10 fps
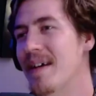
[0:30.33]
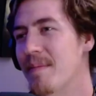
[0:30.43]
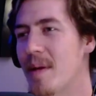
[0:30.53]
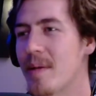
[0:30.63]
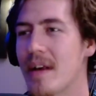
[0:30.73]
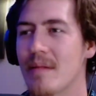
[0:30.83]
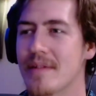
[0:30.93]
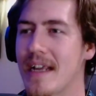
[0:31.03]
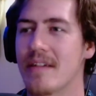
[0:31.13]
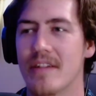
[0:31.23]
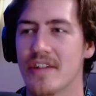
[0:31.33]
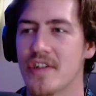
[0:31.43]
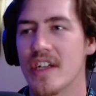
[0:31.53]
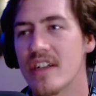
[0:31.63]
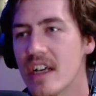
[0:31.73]
Maybe it comes down to the
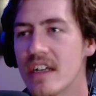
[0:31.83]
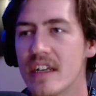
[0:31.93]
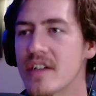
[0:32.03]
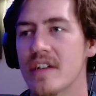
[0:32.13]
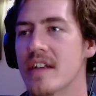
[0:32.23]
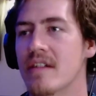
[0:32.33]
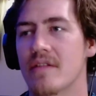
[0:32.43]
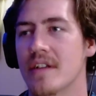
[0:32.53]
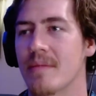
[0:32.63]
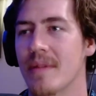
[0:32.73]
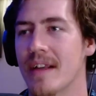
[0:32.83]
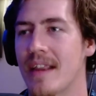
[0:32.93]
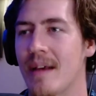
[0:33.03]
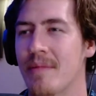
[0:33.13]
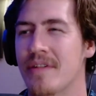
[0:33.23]
shin conditioning or something like
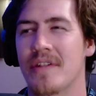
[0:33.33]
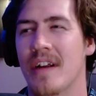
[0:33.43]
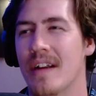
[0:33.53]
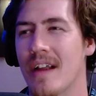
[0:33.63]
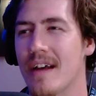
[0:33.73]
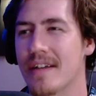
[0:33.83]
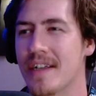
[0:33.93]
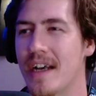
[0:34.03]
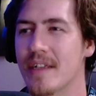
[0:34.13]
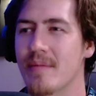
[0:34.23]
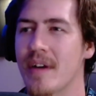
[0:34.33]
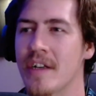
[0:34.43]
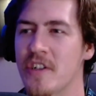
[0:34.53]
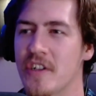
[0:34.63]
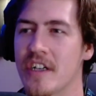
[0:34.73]
that, but there's not a lot of science
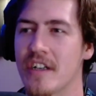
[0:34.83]
behind shin